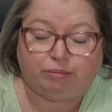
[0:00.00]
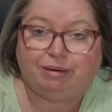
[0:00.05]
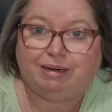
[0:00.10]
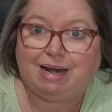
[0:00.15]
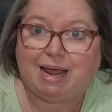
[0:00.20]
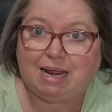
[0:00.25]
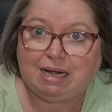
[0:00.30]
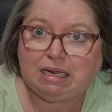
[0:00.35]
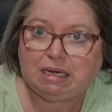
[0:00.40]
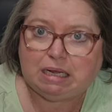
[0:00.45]

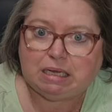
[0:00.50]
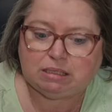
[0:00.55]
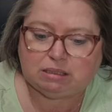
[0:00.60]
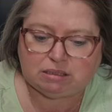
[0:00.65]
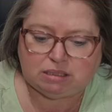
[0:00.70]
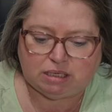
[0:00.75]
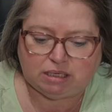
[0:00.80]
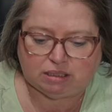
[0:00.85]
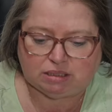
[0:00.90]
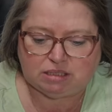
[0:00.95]
99
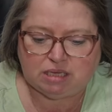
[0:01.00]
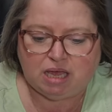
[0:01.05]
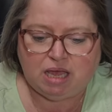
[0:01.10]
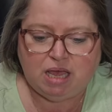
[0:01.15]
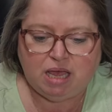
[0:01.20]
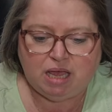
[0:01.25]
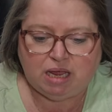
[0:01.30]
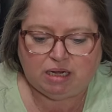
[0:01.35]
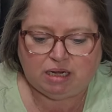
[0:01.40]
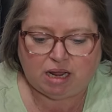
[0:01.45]
cents.
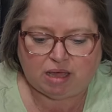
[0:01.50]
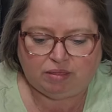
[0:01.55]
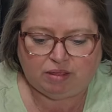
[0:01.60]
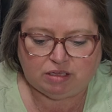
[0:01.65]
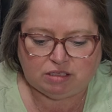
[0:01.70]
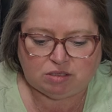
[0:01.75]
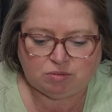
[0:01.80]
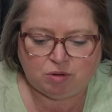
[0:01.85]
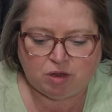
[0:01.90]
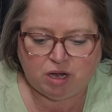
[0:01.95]
Now,
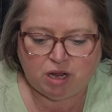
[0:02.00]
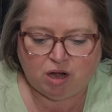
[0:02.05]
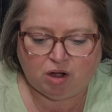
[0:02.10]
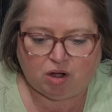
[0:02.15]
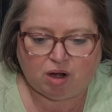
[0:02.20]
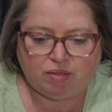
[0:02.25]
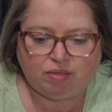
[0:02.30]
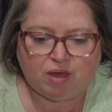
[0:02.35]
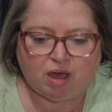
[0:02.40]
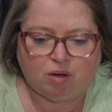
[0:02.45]
this one here
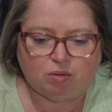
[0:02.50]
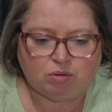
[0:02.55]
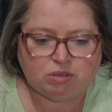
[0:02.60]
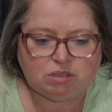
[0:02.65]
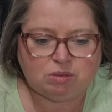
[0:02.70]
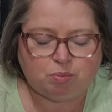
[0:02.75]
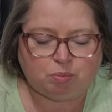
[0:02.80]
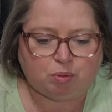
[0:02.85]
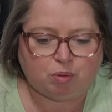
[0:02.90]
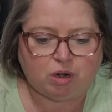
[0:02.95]
I thought
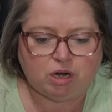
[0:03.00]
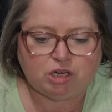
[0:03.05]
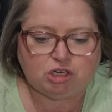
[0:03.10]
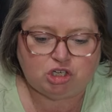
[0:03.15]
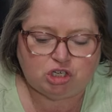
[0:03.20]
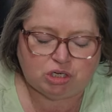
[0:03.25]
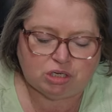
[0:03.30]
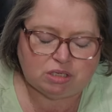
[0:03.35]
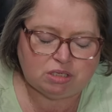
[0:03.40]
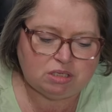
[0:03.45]
was
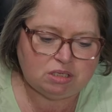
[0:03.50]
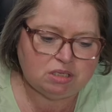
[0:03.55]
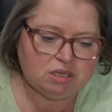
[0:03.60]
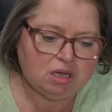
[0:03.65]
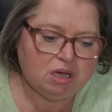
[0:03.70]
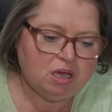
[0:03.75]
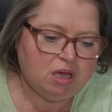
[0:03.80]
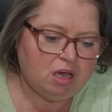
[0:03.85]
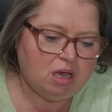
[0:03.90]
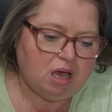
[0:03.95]
precious.
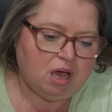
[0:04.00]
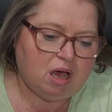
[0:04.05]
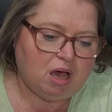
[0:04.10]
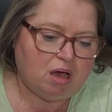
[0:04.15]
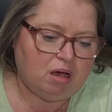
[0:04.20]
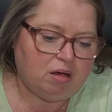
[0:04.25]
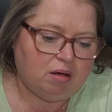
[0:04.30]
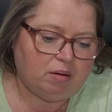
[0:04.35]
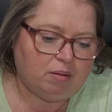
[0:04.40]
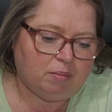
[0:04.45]

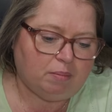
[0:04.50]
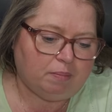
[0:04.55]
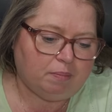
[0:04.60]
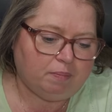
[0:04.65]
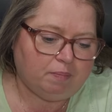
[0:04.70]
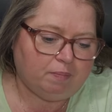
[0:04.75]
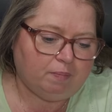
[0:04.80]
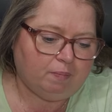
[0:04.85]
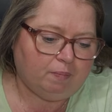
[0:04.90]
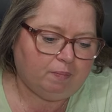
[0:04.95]

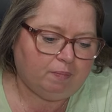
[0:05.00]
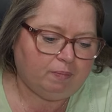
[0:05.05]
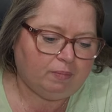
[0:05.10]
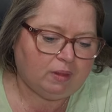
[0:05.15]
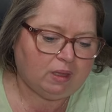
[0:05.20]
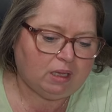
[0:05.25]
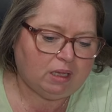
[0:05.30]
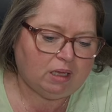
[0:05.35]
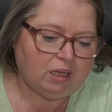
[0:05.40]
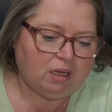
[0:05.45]

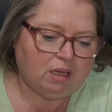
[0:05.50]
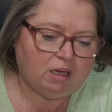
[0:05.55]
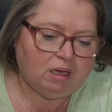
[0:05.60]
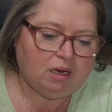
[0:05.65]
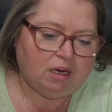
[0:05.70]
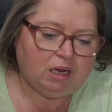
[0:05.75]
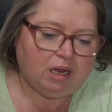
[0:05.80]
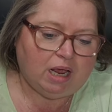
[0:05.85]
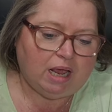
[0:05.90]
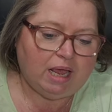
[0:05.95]

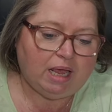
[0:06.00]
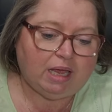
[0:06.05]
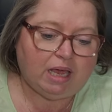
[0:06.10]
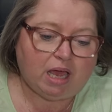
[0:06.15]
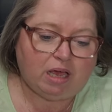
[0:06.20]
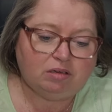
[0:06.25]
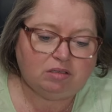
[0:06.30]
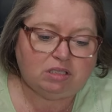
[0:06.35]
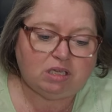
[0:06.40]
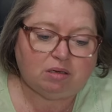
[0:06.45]
It
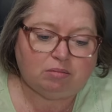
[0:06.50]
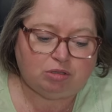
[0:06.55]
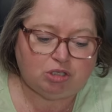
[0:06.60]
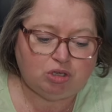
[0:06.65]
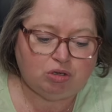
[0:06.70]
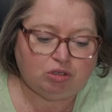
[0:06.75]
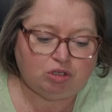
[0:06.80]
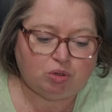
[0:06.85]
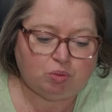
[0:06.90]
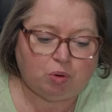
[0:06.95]
goes up
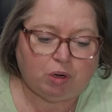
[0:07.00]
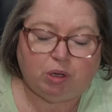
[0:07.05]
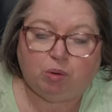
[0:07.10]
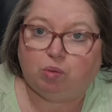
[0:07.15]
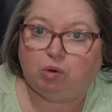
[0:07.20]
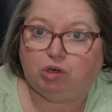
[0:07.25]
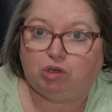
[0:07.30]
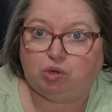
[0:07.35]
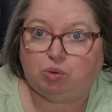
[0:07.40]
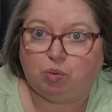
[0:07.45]
to a
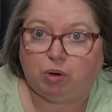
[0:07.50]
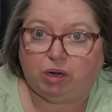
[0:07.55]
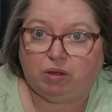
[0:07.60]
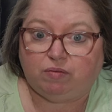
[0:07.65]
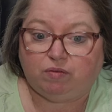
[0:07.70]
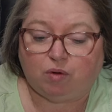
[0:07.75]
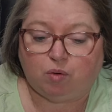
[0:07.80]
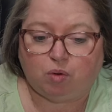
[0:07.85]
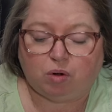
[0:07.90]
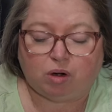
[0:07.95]

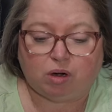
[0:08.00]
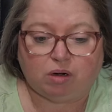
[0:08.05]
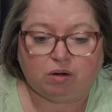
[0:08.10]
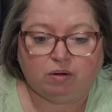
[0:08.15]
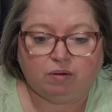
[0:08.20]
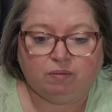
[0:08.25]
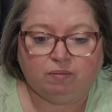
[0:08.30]
21-24.